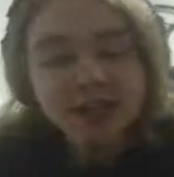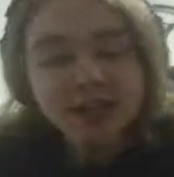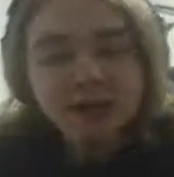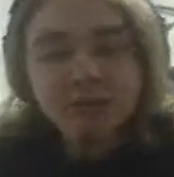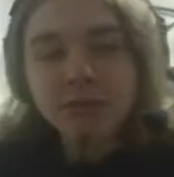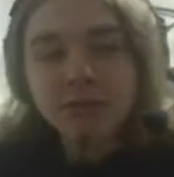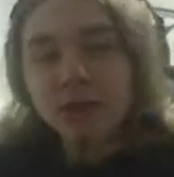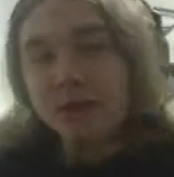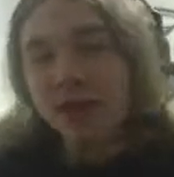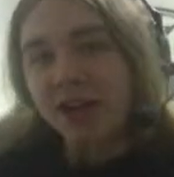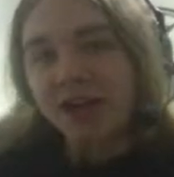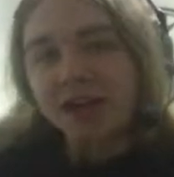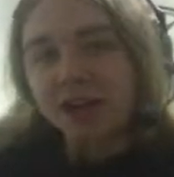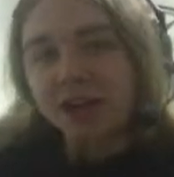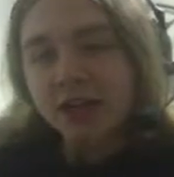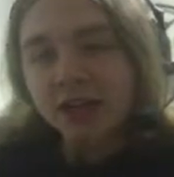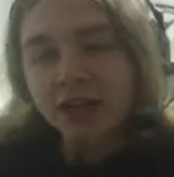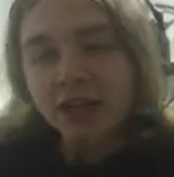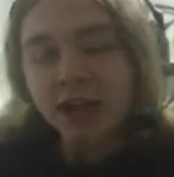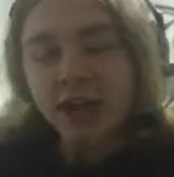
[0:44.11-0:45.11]
My bad.
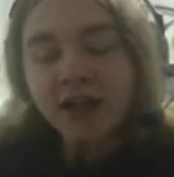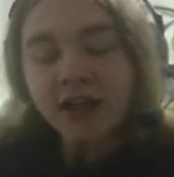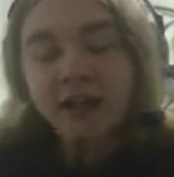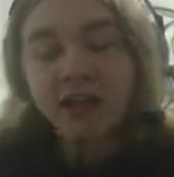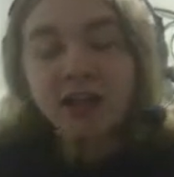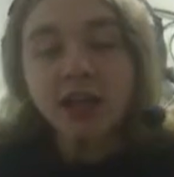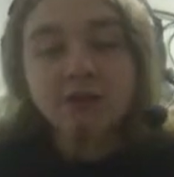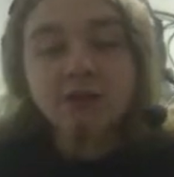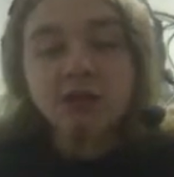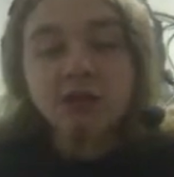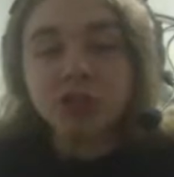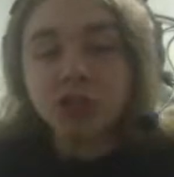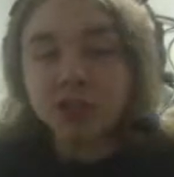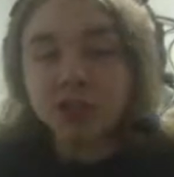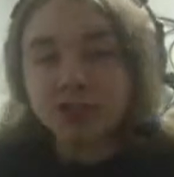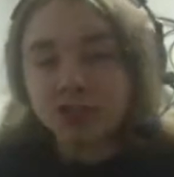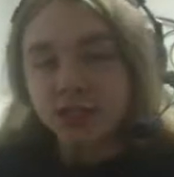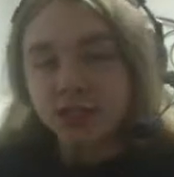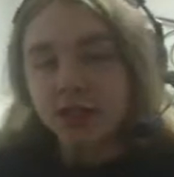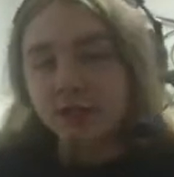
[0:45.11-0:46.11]
And the game
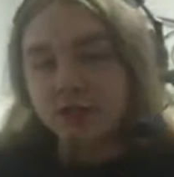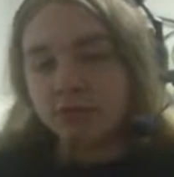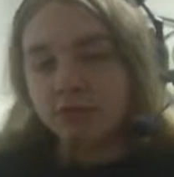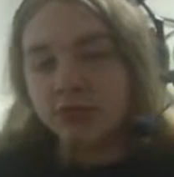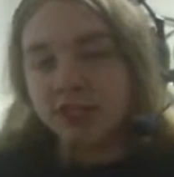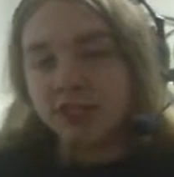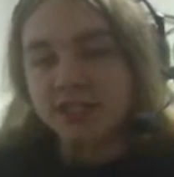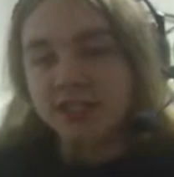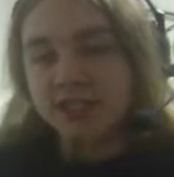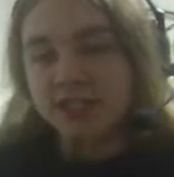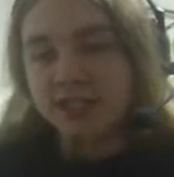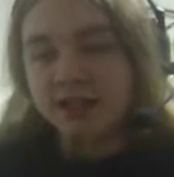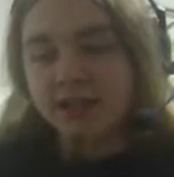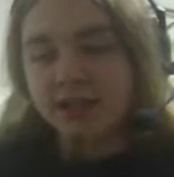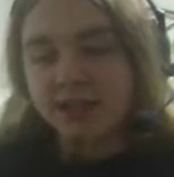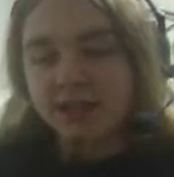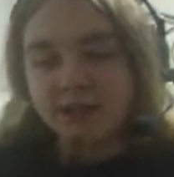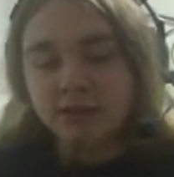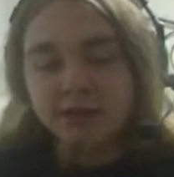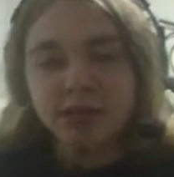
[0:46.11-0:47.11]
just got released
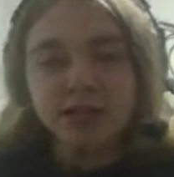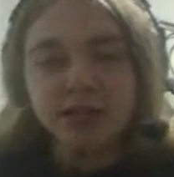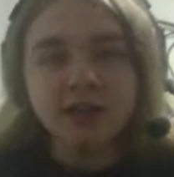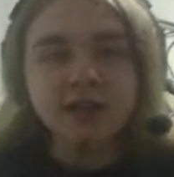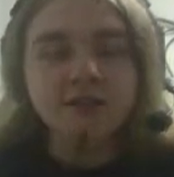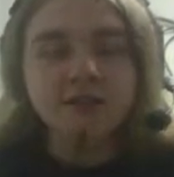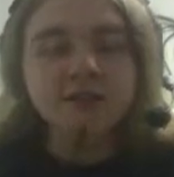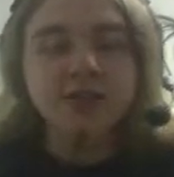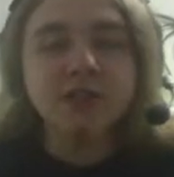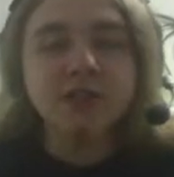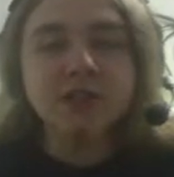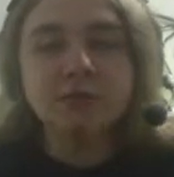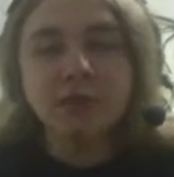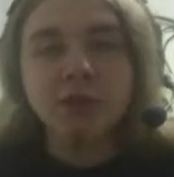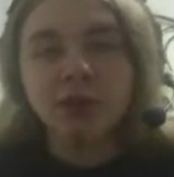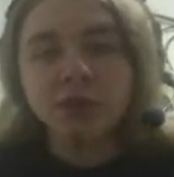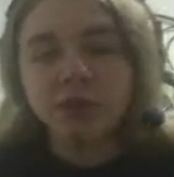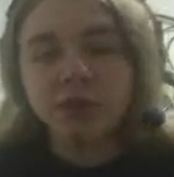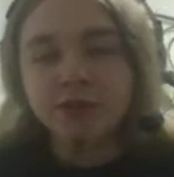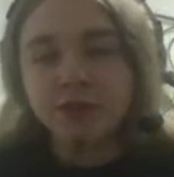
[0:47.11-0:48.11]
in the beginning of this
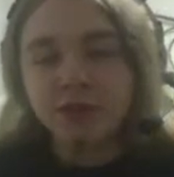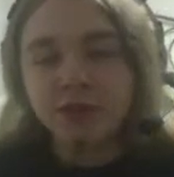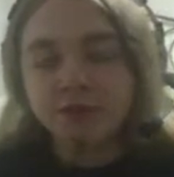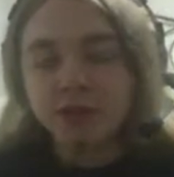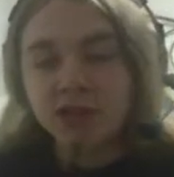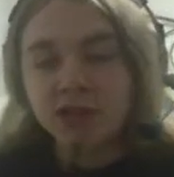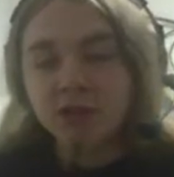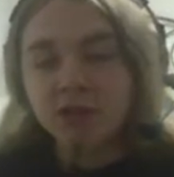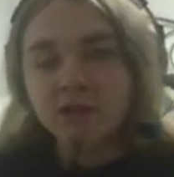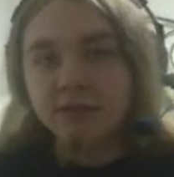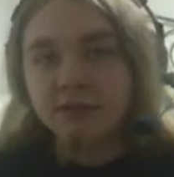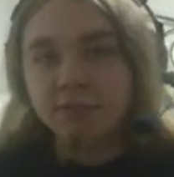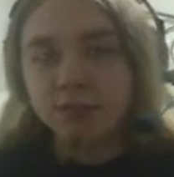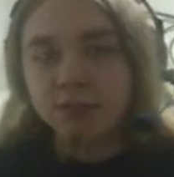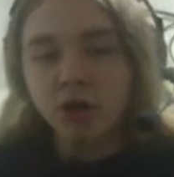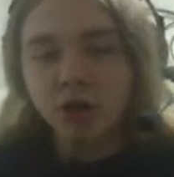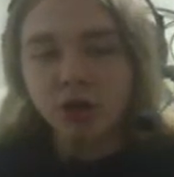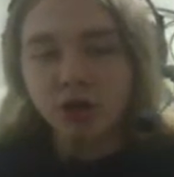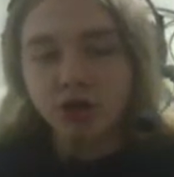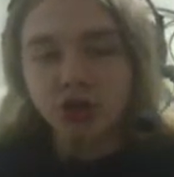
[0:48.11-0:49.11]
month, in the beginning of
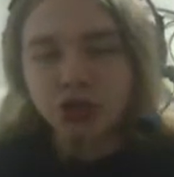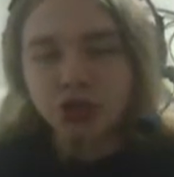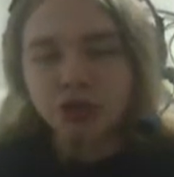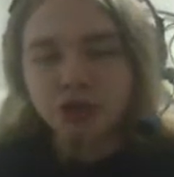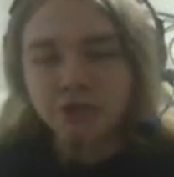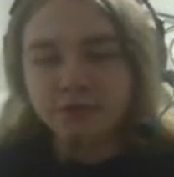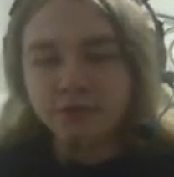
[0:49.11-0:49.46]
March.